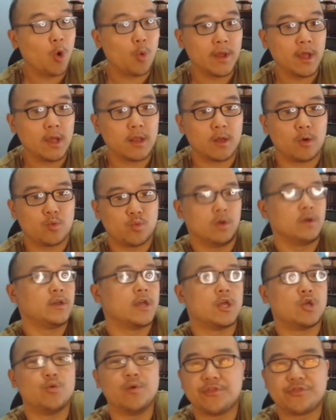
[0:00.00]
we'll
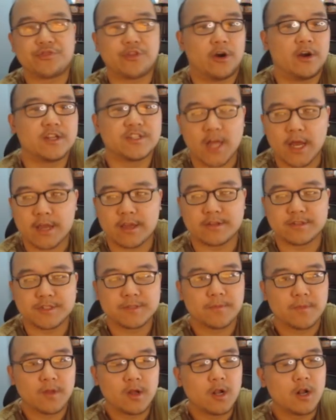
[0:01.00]
get you in 30
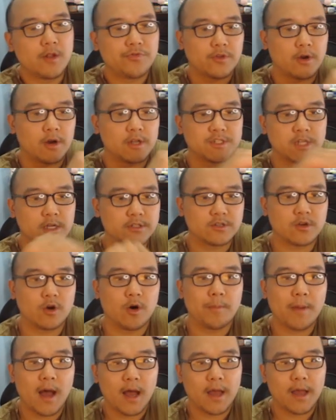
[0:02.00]
seconds. 30 seconds go
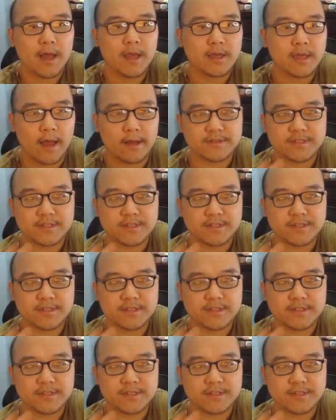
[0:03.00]
by, counts